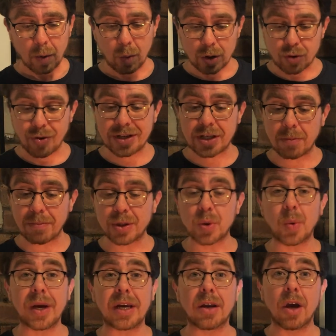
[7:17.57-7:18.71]
was written
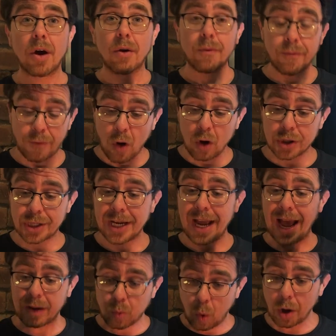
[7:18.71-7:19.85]
between 40
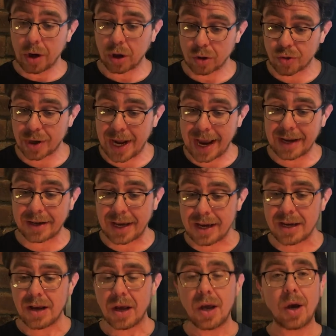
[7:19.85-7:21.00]
and 100
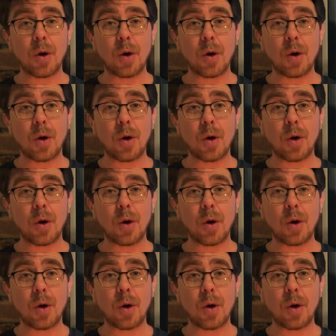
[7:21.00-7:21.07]
AD.